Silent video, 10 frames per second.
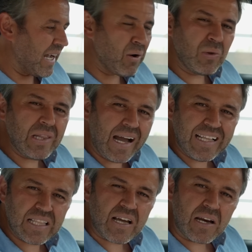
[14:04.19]
don't
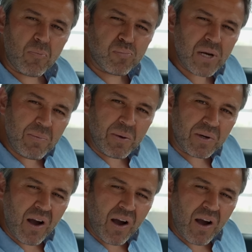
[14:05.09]
like that in a premium